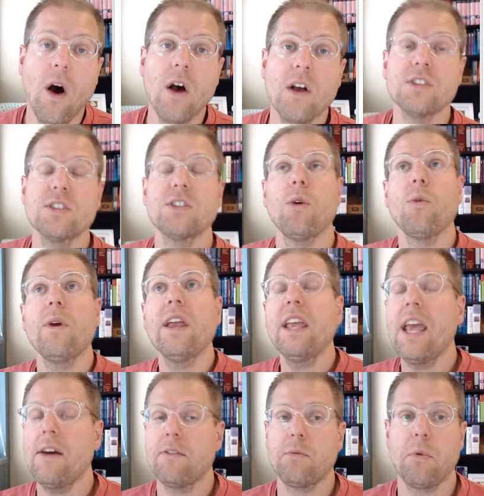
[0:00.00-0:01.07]
So we
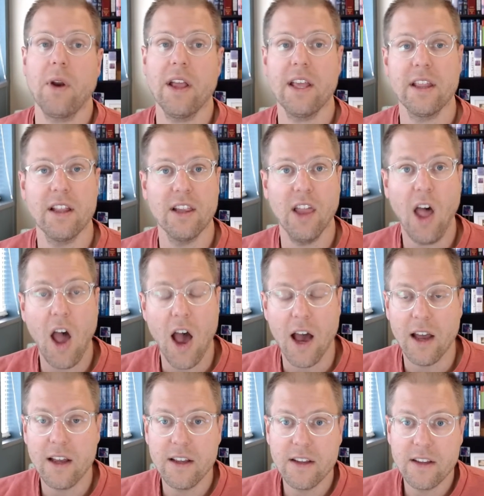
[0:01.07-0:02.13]
kept breaking the law.
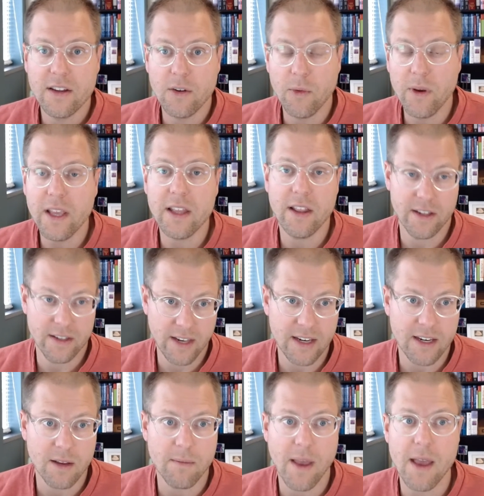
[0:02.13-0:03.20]
The
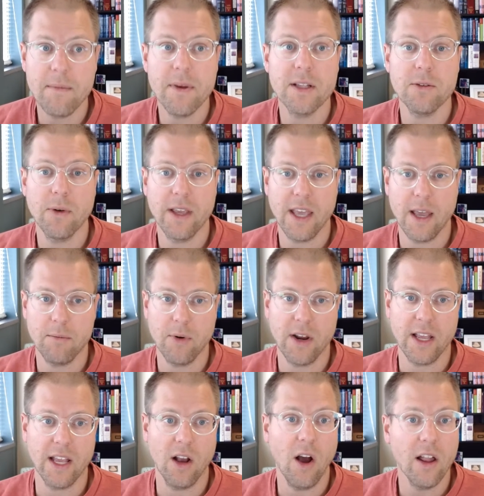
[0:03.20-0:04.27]
Ten Commandments, we kept
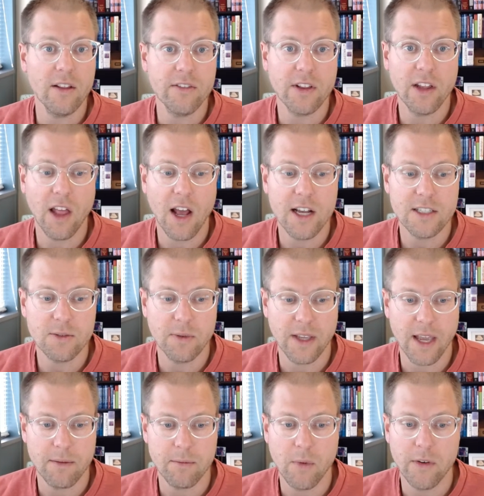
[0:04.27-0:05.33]
breaking all of the laws, we
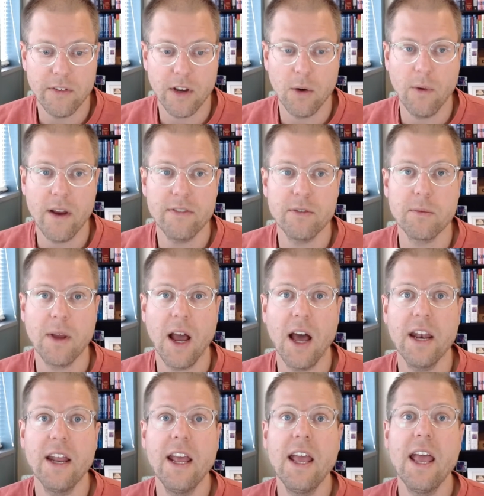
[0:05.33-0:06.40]
kept moving away from
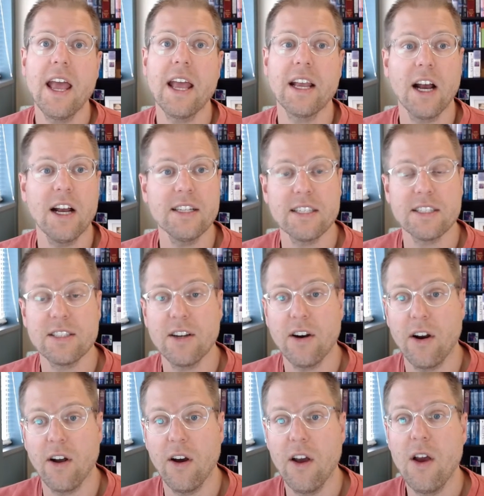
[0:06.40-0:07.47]
God. And God says,
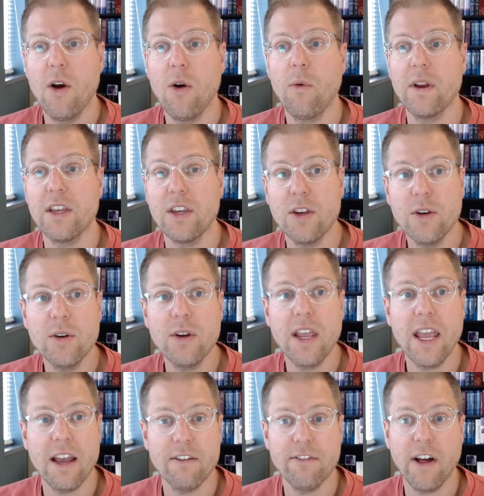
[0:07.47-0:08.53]
no, when you
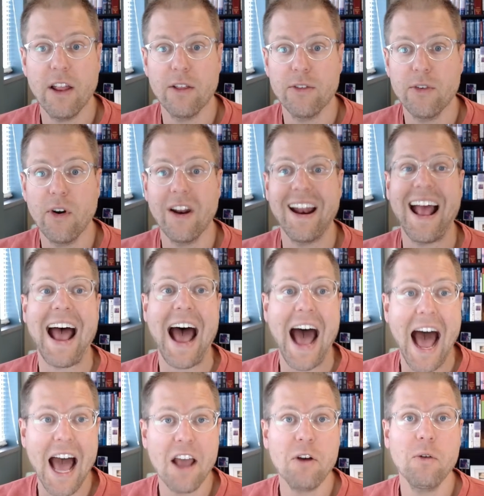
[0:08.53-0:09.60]
can't follow through on it,
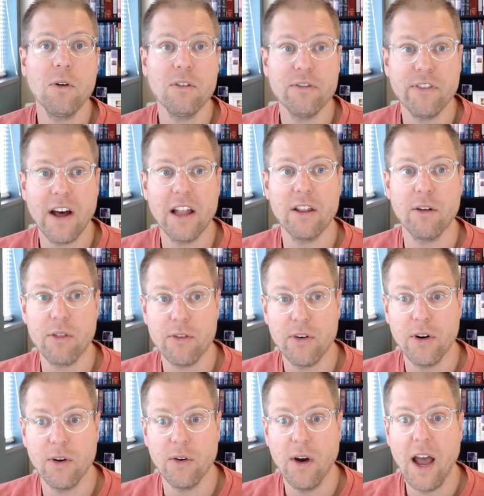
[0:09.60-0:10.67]
I will follow
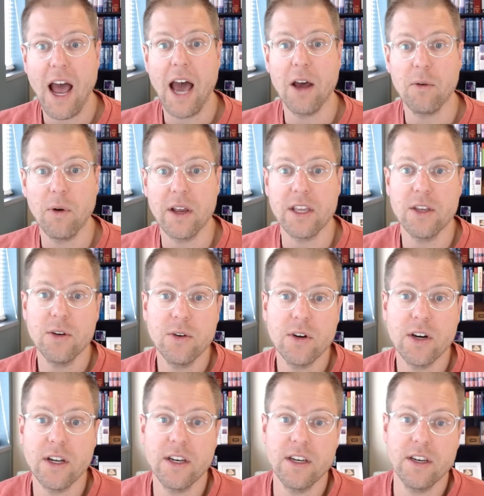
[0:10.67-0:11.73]
through on what you
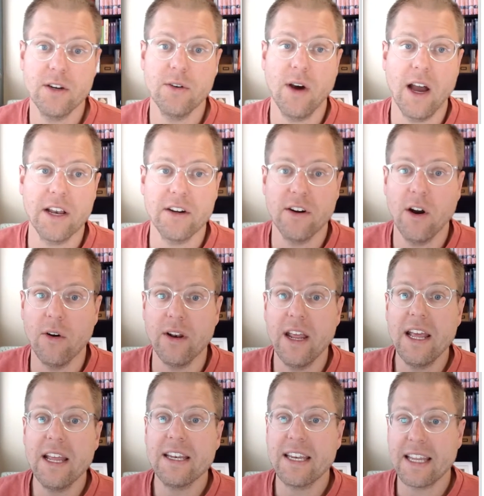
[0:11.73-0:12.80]
couldn't do on your own.
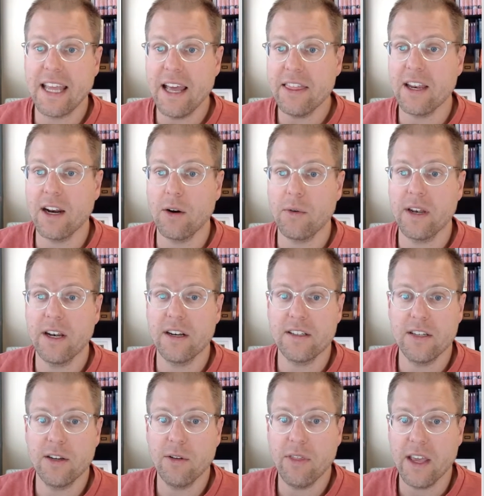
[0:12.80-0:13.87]
To get there, we needed
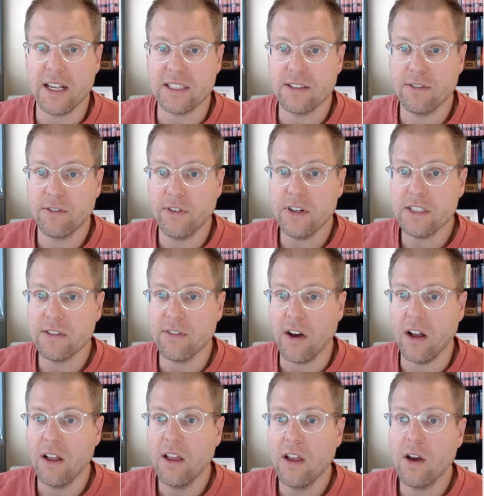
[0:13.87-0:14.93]
two things. First of
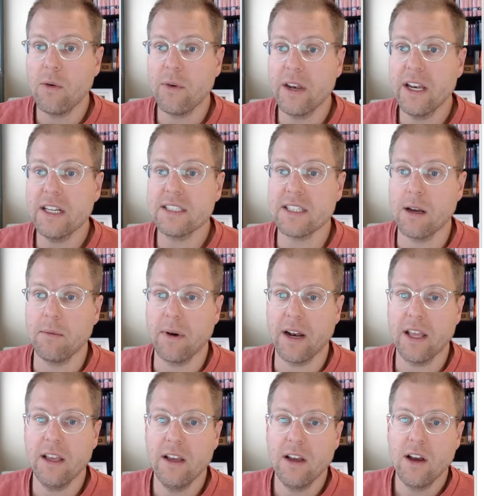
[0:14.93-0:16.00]
all, we needed
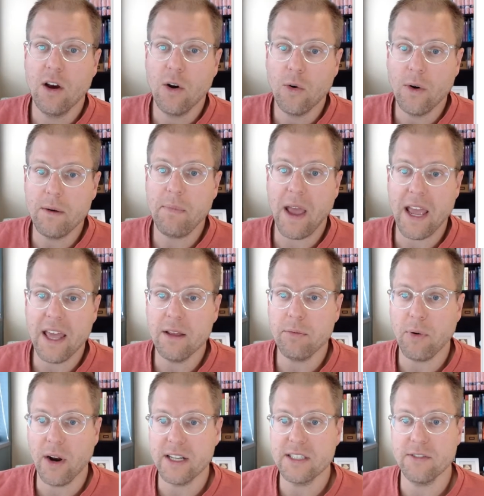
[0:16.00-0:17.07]
somebody who would pay the
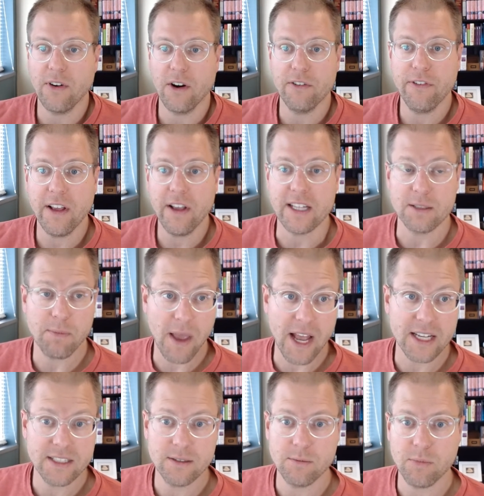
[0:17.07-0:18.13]
price of our feelings,
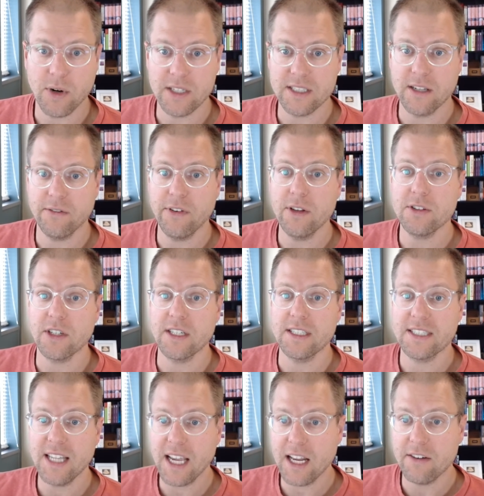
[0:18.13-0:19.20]
past, present, and future. And
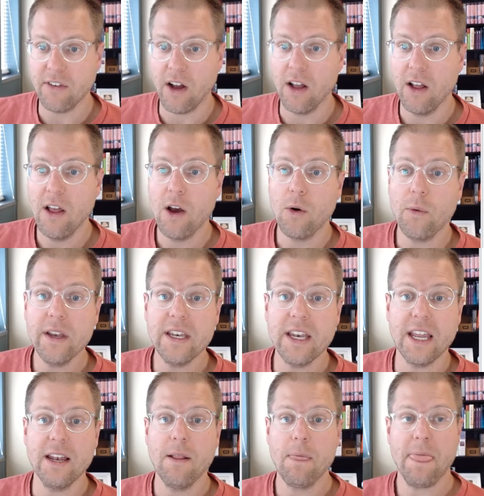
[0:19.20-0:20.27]
second of all, we'd
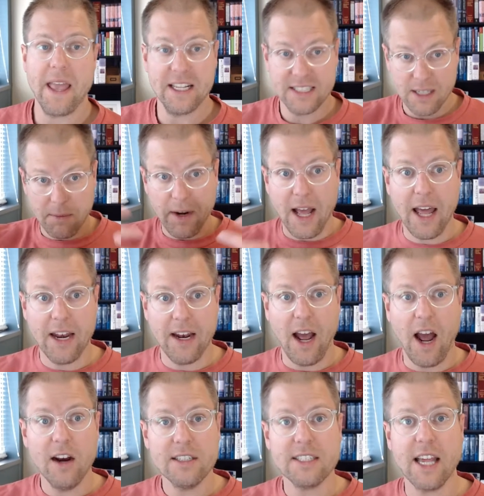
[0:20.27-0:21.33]
need someone on
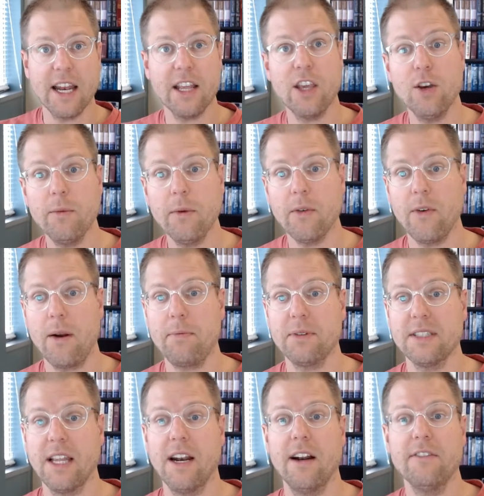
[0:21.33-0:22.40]
our side, a human
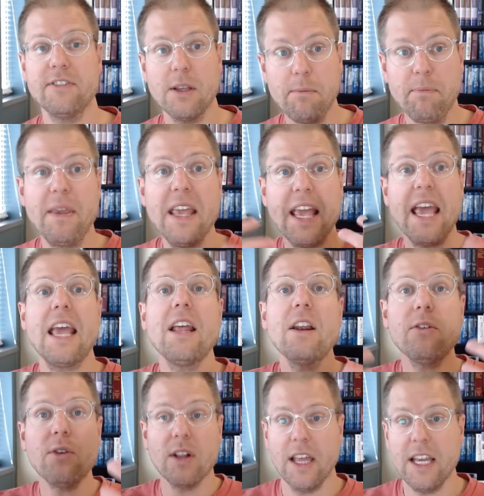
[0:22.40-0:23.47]
representative, to be
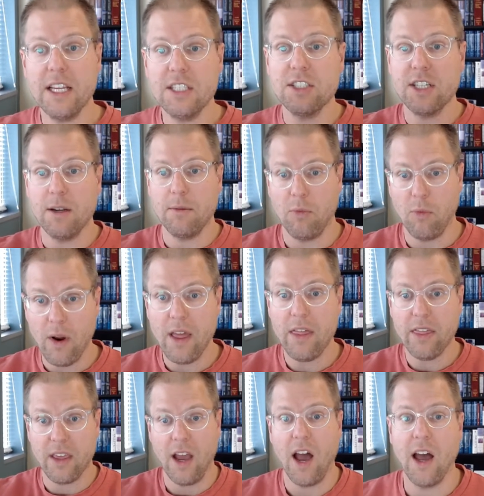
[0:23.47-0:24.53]
in relationship
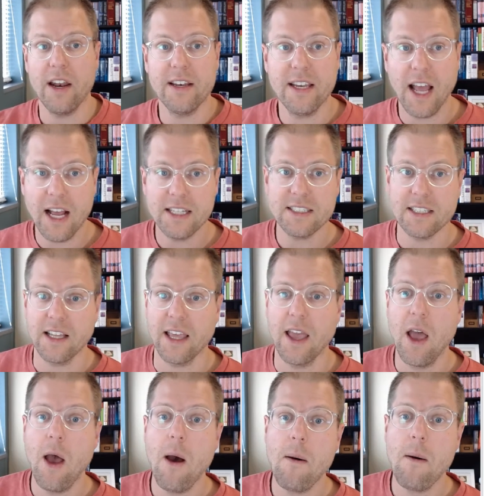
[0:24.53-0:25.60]
with God constantly.
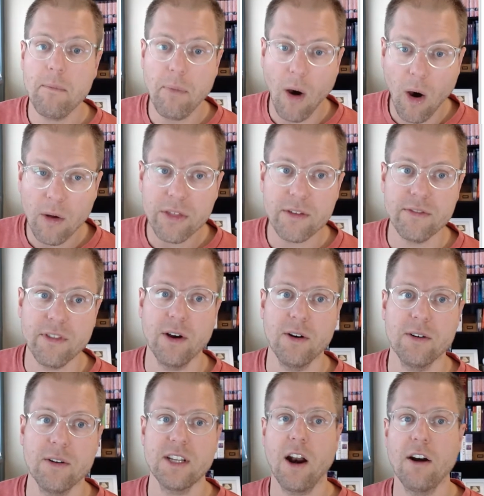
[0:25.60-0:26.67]
Both of
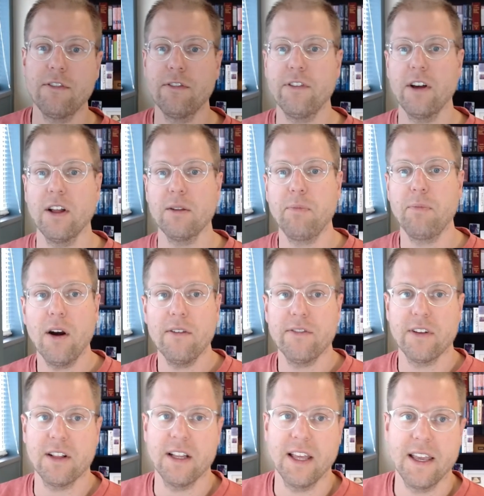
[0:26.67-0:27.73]
those are fulfilled
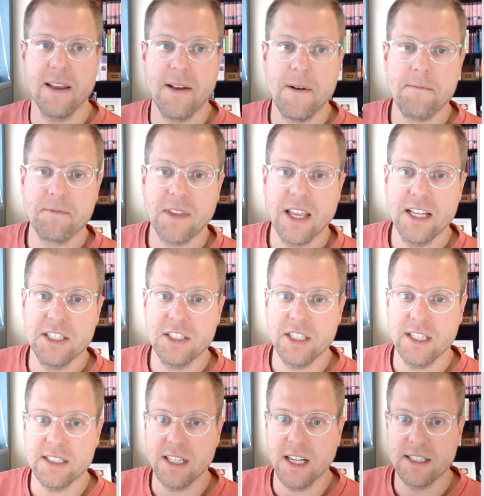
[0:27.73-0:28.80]
perfectly in
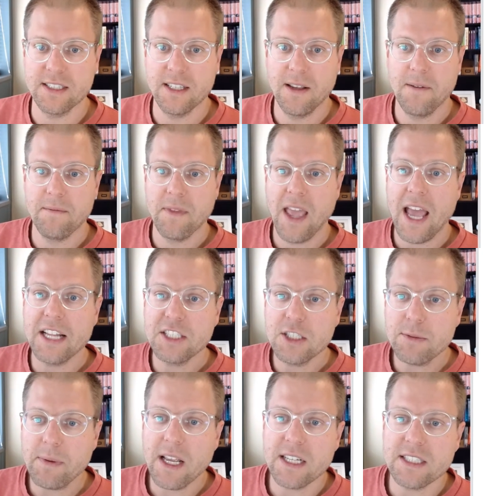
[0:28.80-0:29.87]
Jesus. And
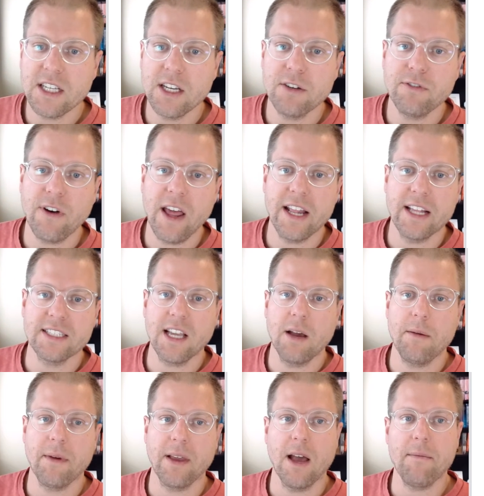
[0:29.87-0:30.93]
just because Good Friday is
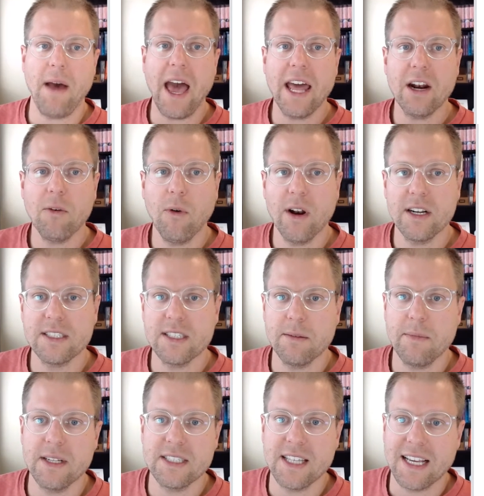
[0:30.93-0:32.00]
coming up, I don't want us to
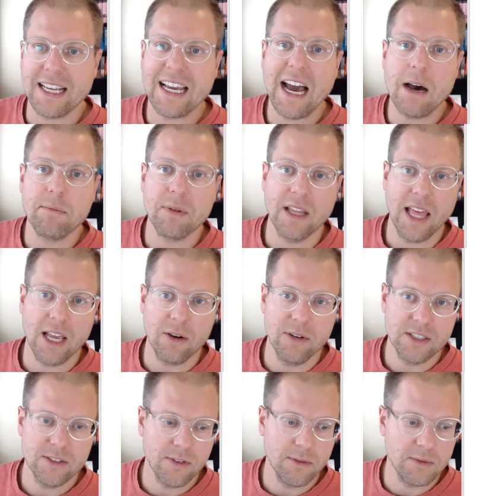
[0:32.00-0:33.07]
miss that cup
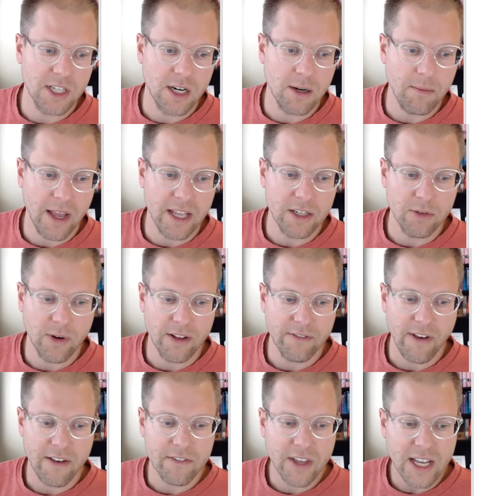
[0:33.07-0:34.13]
language from Jeremiah
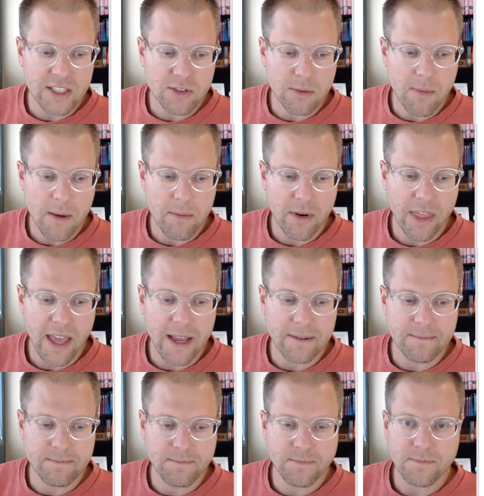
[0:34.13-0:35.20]
25. You guys remember that?